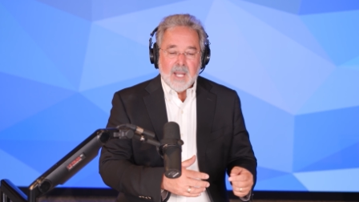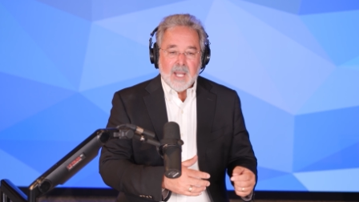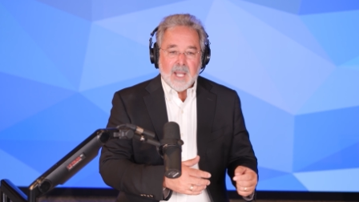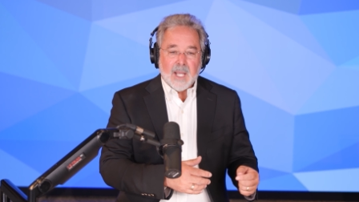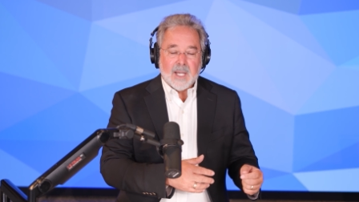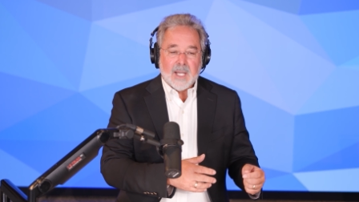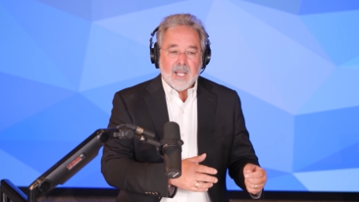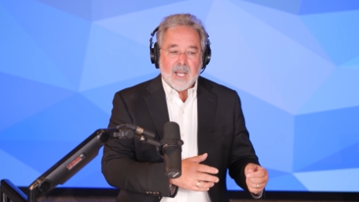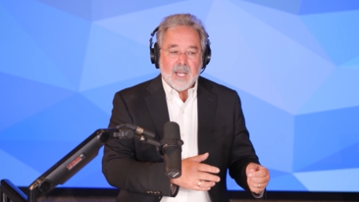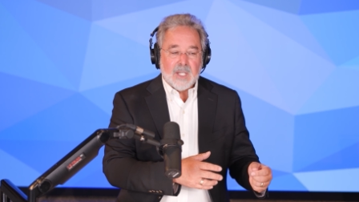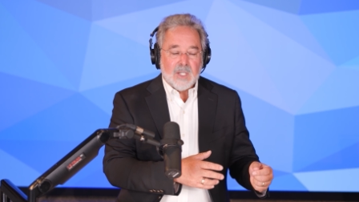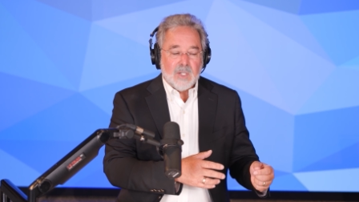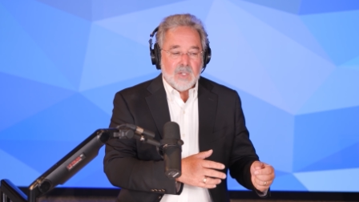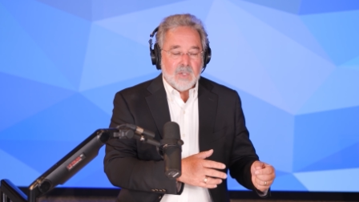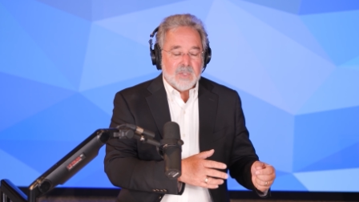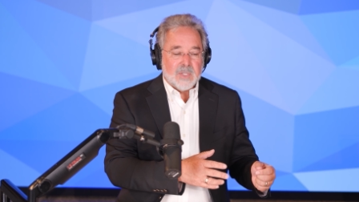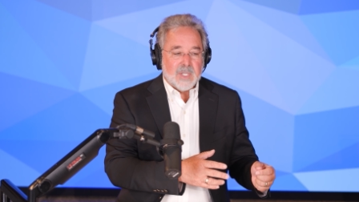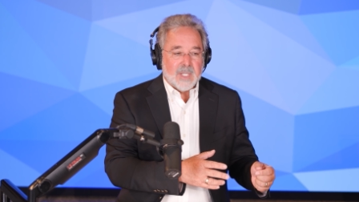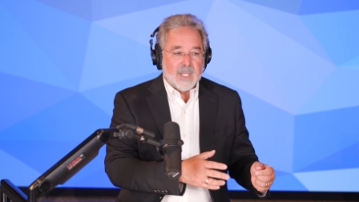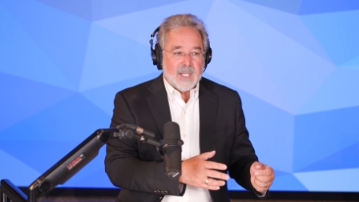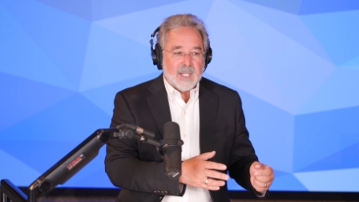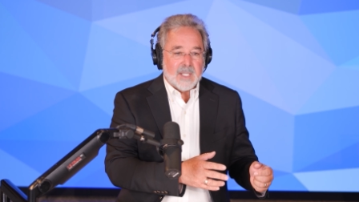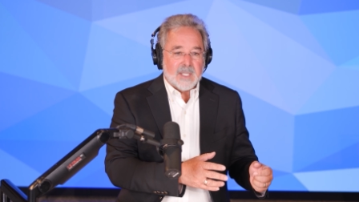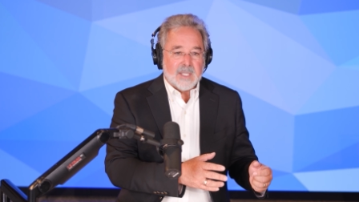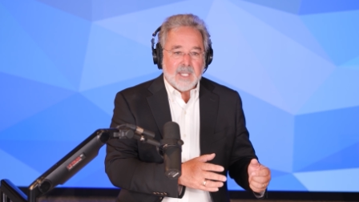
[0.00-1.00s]
I kind of used
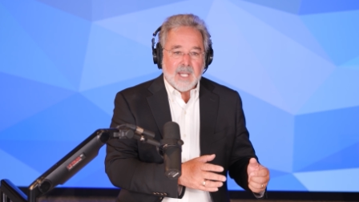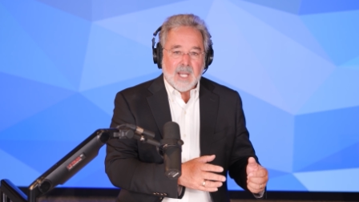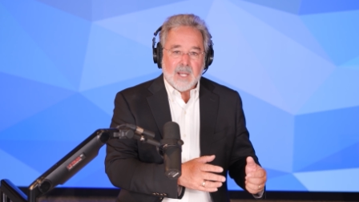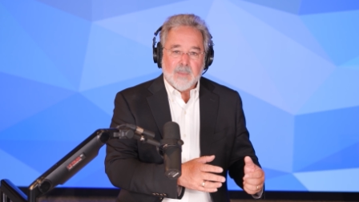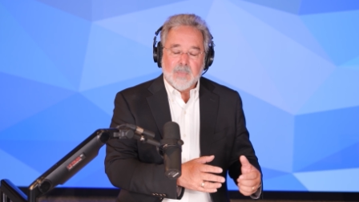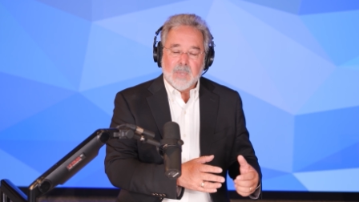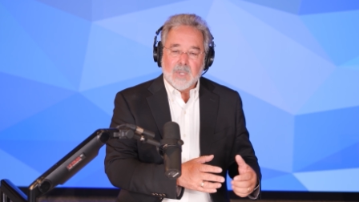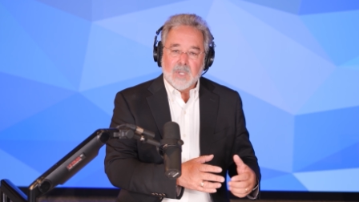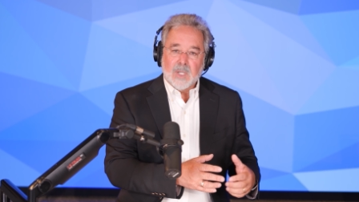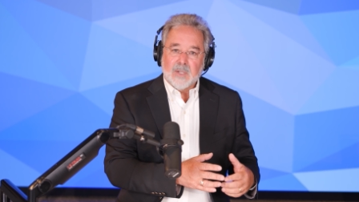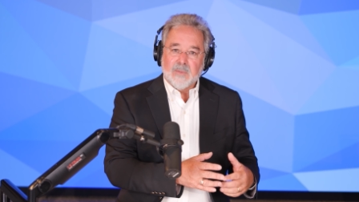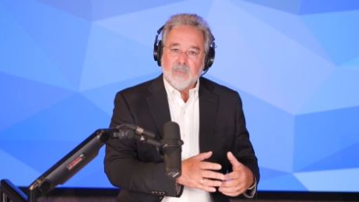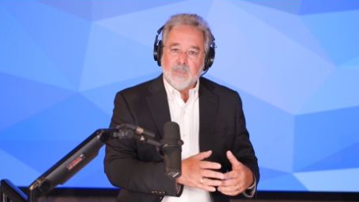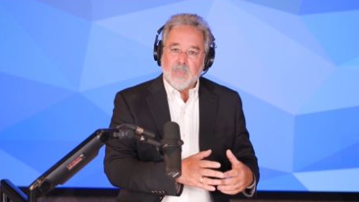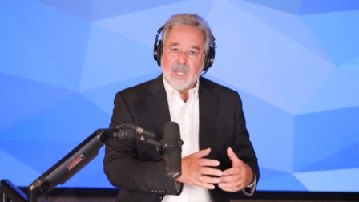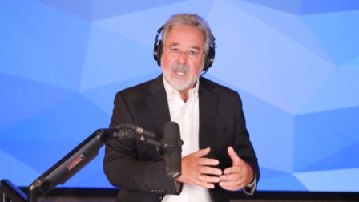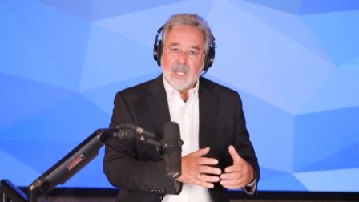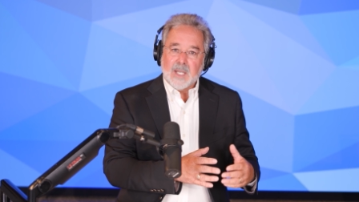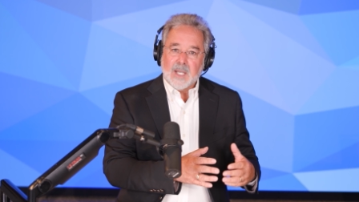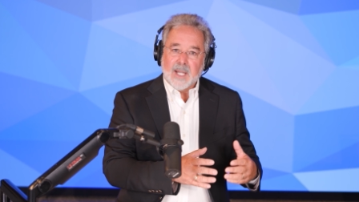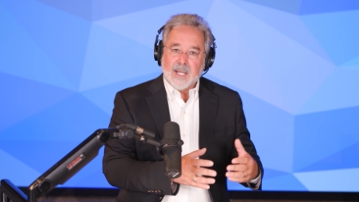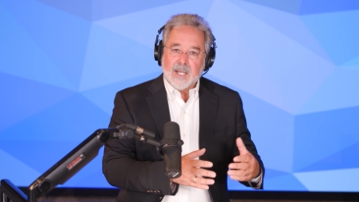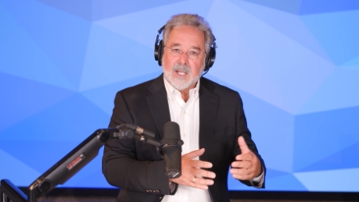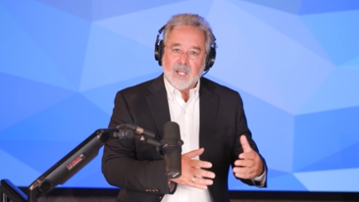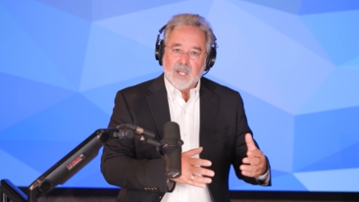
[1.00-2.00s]
an example of
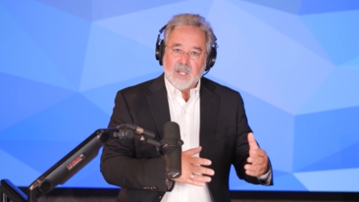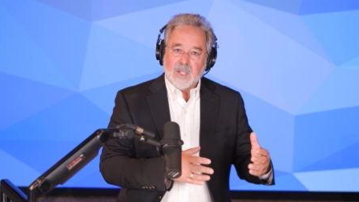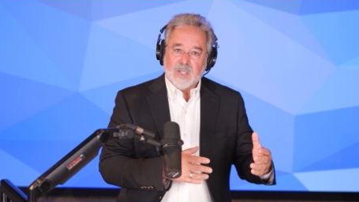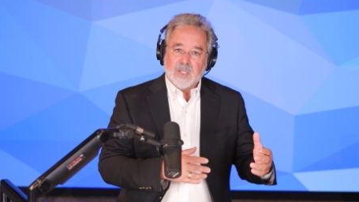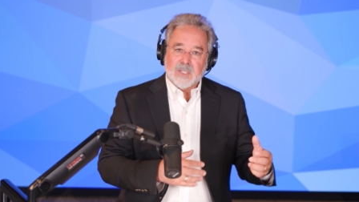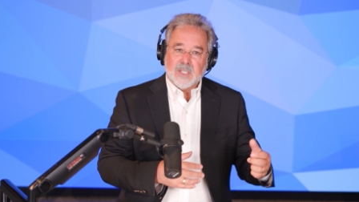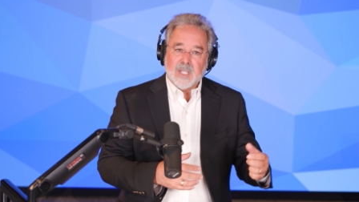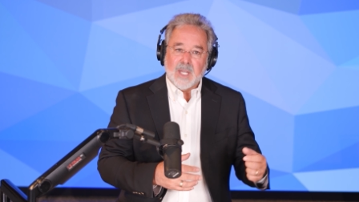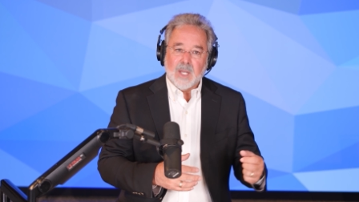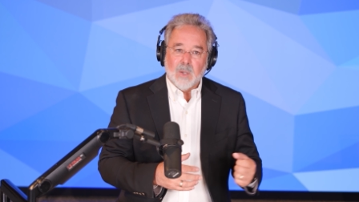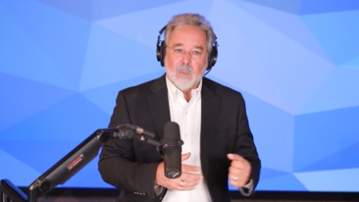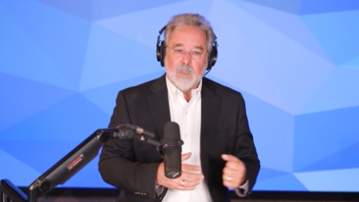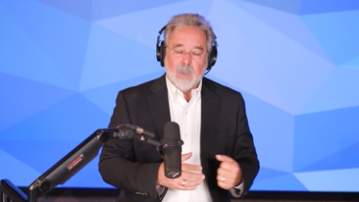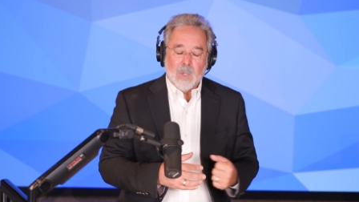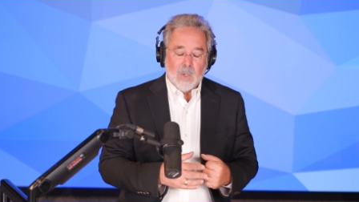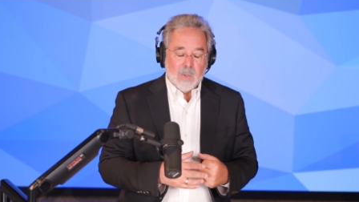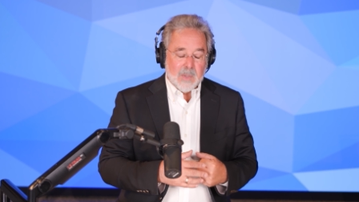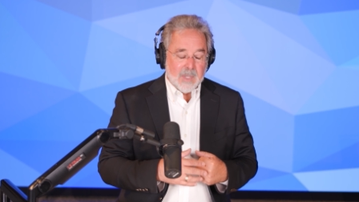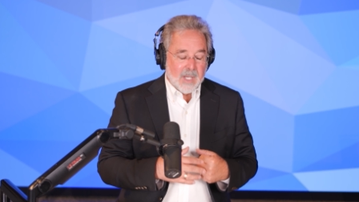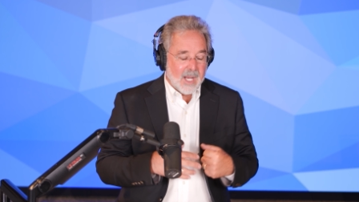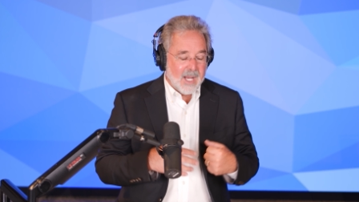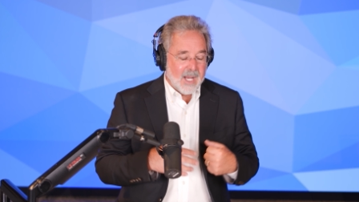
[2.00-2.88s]
being like on a sailboat.